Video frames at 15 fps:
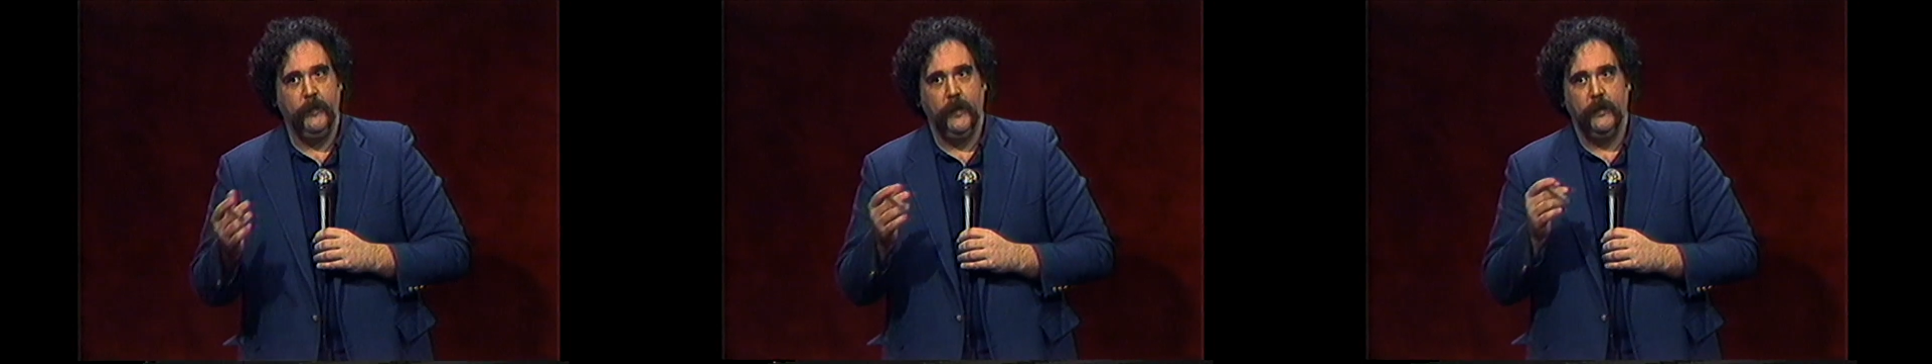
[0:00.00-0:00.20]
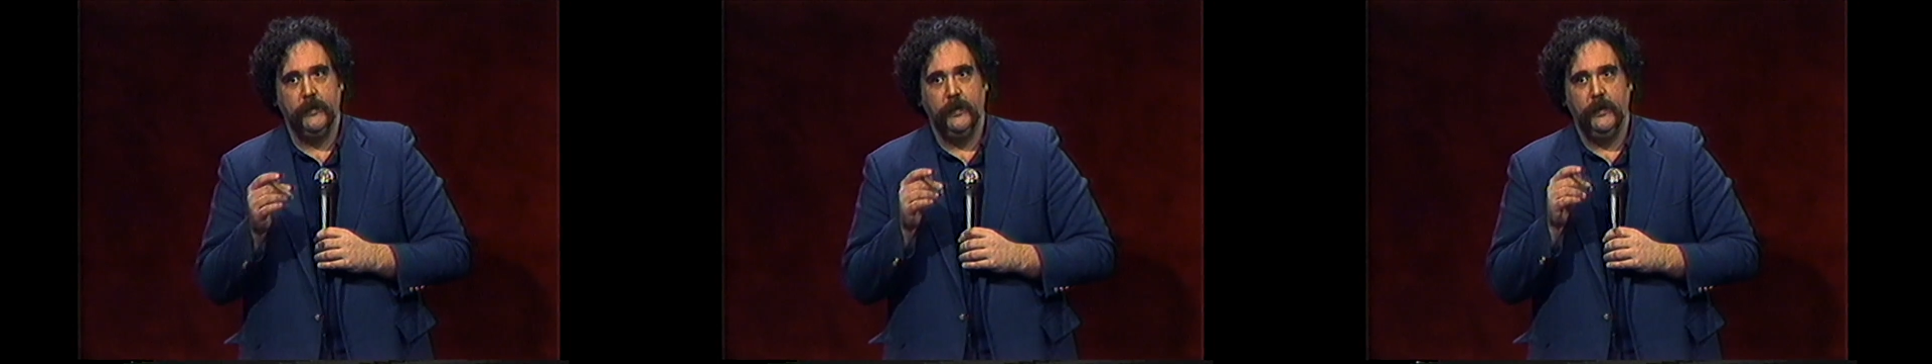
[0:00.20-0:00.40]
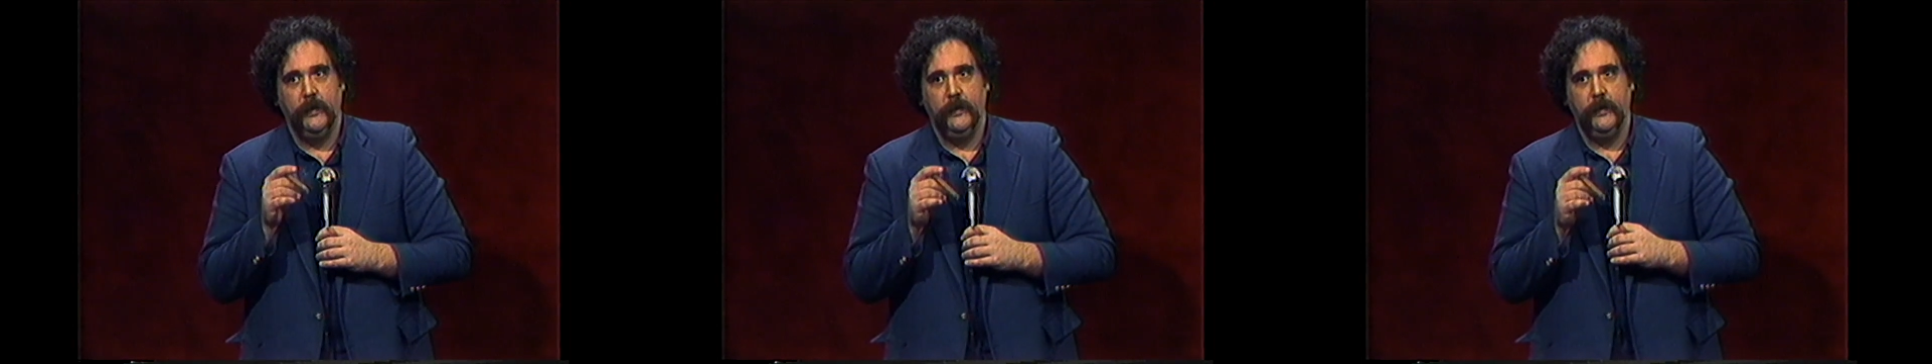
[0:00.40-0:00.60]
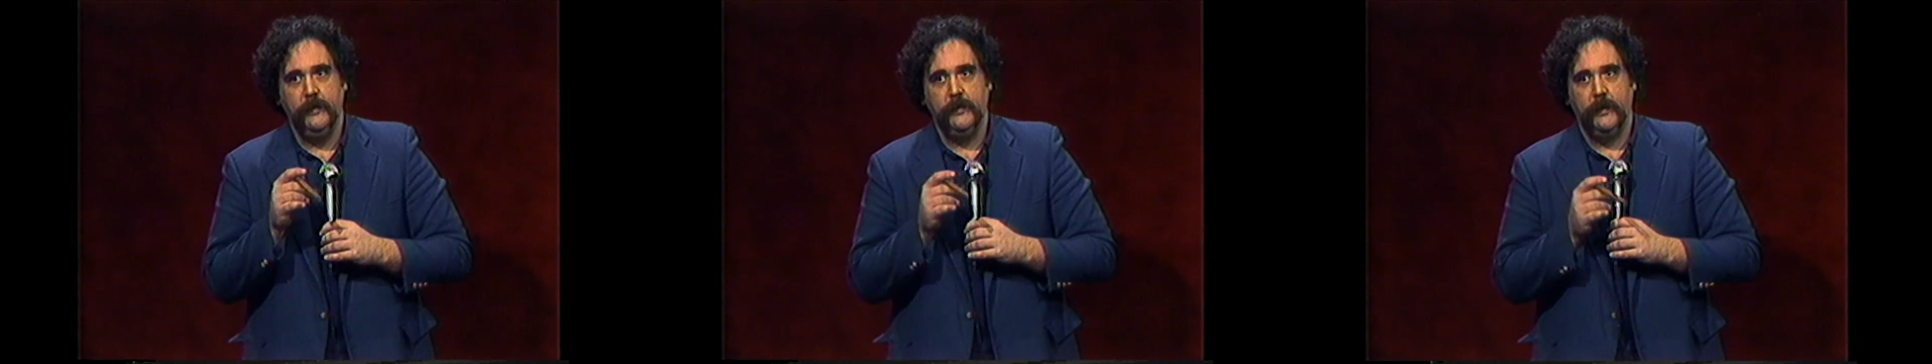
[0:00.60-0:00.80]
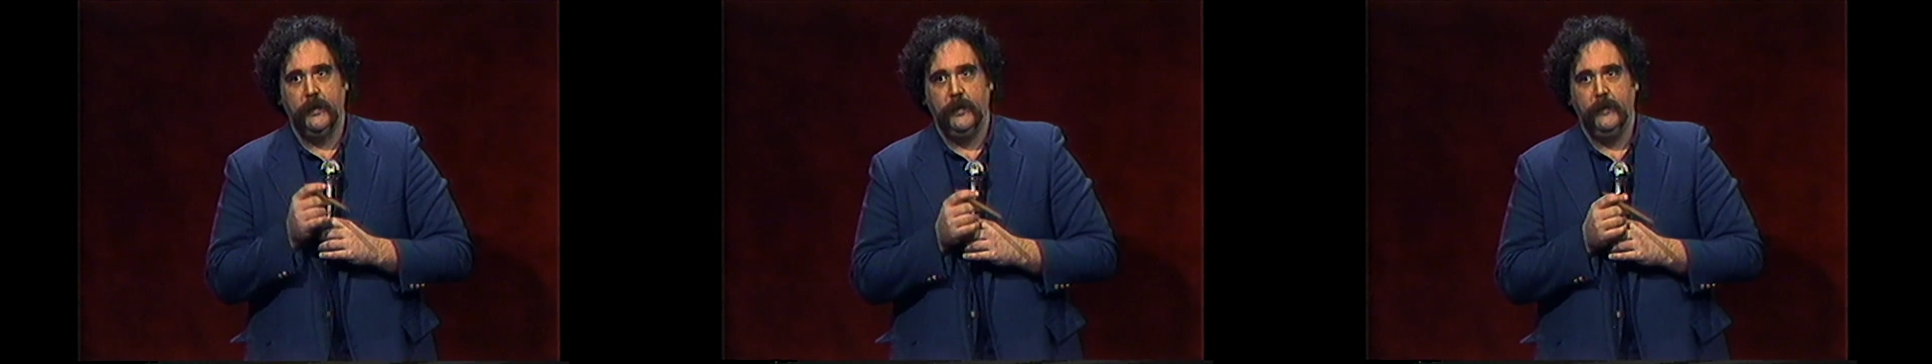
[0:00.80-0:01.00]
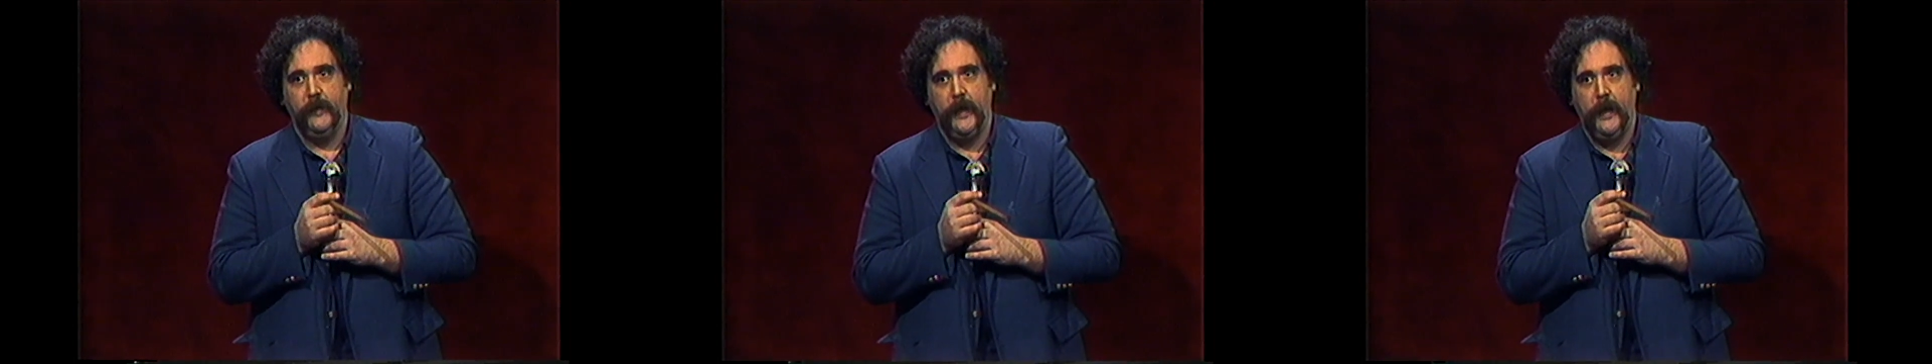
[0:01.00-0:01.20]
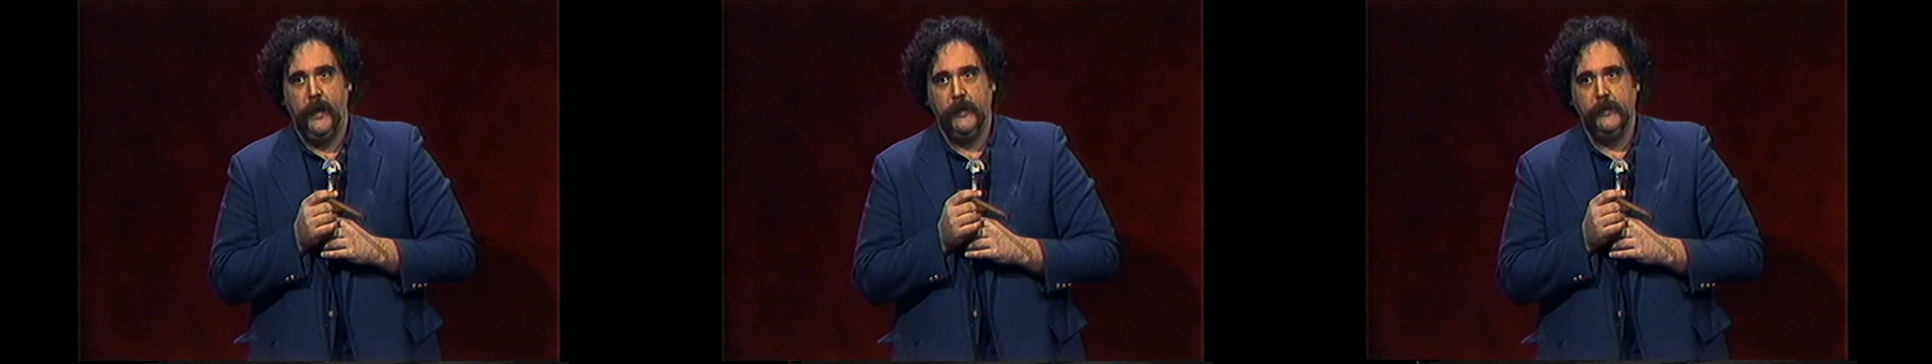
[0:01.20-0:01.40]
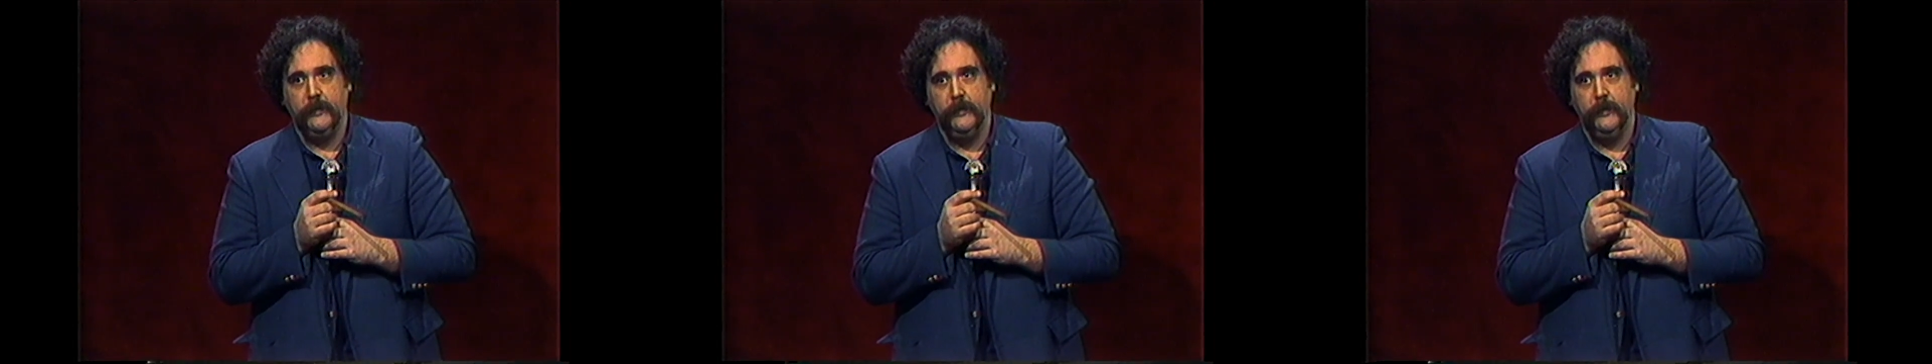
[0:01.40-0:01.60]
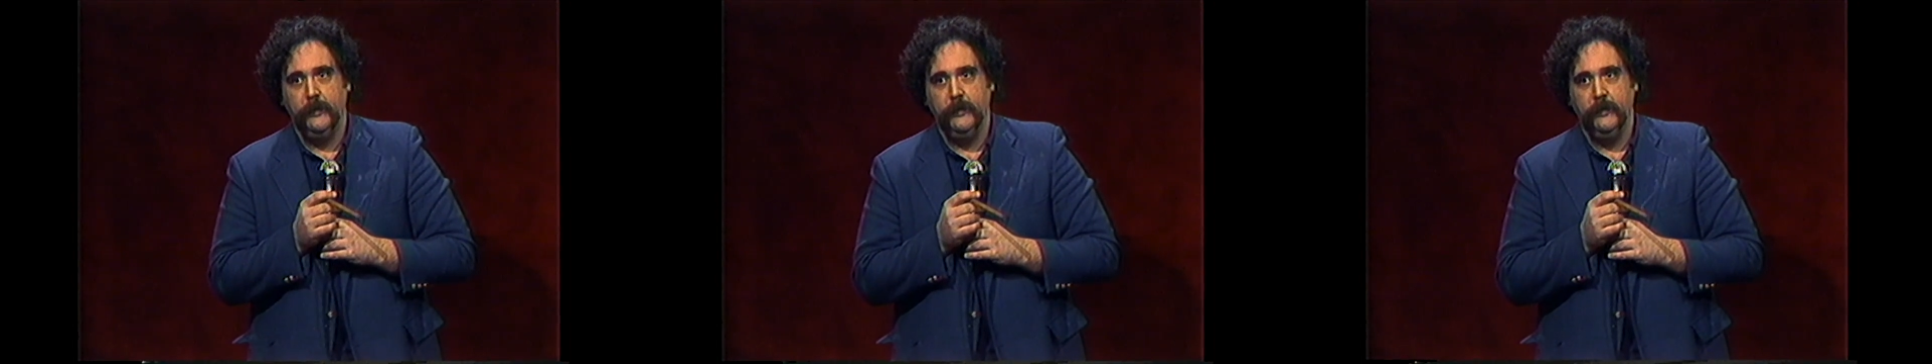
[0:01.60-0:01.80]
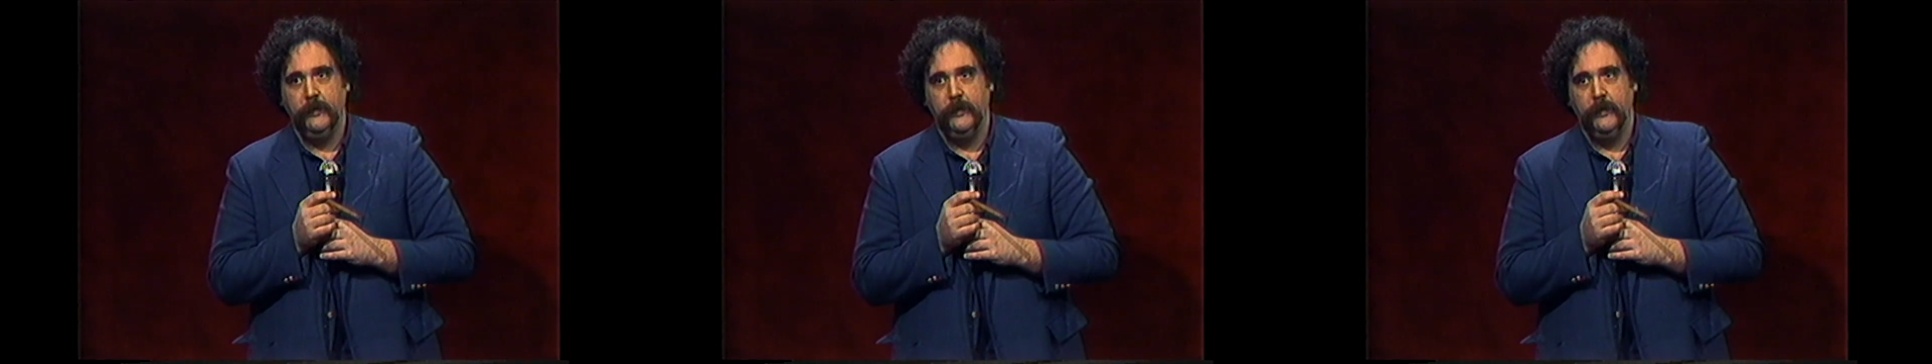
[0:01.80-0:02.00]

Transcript: penalty now. That's kind of a hassle, huh?